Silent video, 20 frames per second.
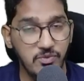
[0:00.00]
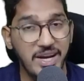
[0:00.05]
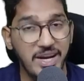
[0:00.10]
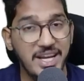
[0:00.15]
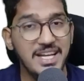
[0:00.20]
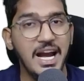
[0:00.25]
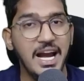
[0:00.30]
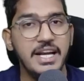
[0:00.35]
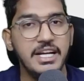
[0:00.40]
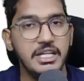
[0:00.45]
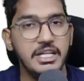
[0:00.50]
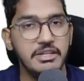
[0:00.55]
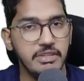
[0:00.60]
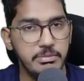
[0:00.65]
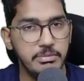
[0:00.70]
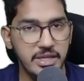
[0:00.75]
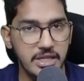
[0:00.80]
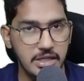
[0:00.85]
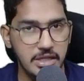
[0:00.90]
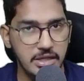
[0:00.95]
Why IT
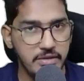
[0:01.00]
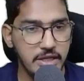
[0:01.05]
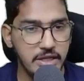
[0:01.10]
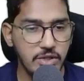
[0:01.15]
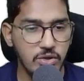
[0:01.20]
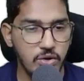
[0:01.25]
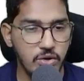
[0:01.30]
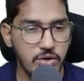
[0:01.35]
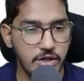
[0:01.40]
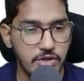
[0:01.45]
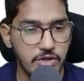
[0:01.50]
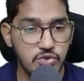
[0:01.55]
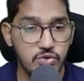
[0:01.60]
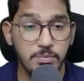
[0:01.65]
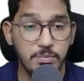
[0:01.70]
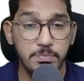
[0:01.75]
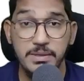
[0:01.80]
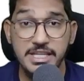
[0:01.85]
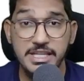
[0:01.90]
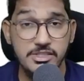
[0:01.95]
will be relevant in audit?
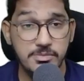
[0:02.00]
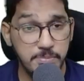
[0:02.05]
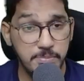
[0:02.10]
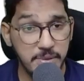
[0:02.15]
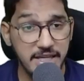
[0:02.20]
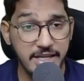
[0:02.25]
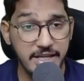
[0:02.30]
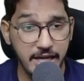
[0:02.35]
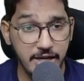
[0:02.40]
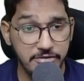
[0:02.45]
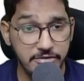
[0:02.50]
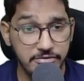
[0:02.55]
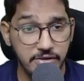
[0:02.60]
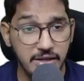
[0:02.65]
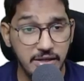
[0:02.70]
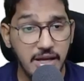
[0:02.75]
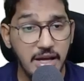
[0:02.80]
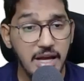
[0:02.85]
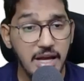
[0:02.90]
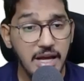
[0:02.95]
So please be careful.